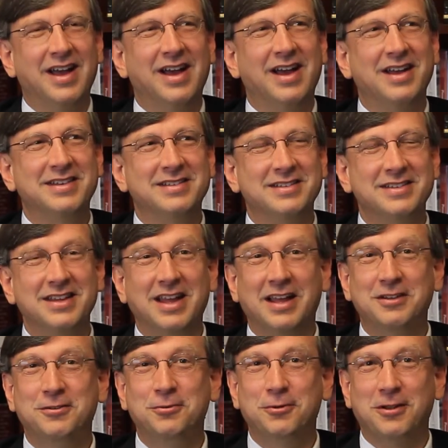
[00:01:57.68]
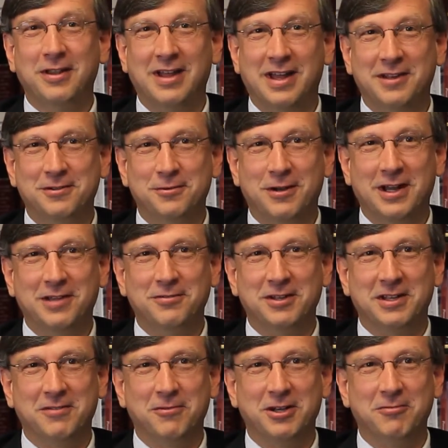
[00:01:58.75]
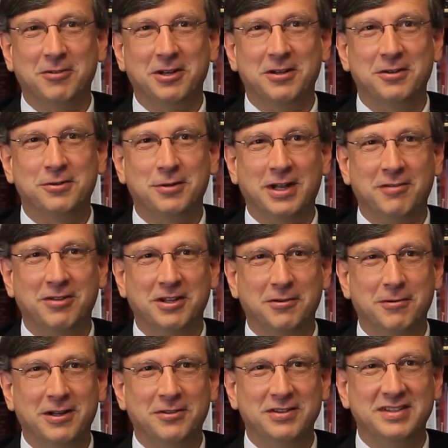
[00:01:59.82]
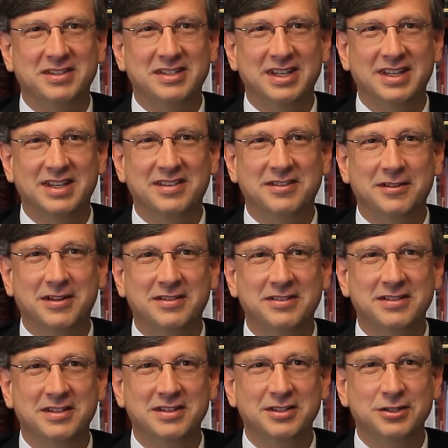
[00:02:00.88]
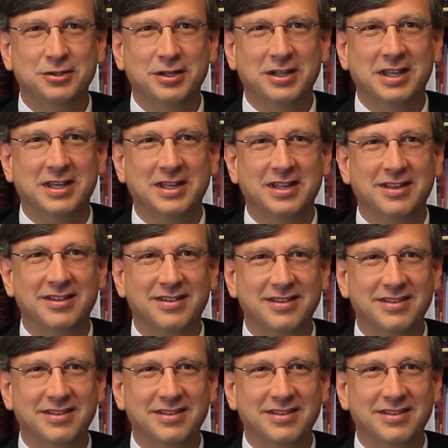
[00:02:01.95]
Actually, I do a lot of driving when we're traveling around the states, so I still enjoy getting